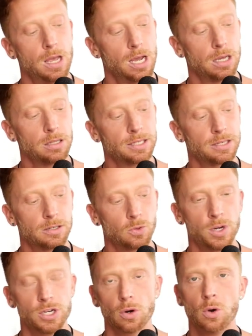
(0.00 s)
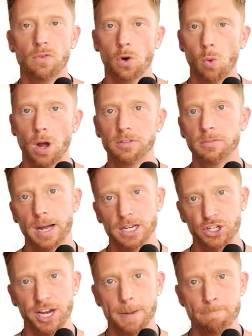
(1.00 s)
And this is when you're overwhelmed by
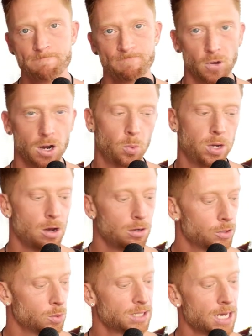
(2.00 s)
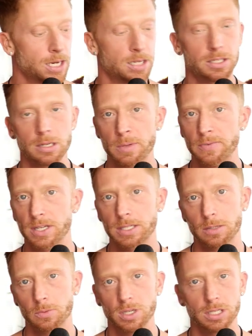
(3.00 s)
shame, right? We all know what that is. Some of us,
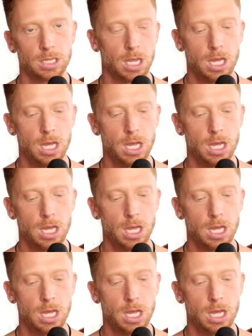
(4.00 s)
it was,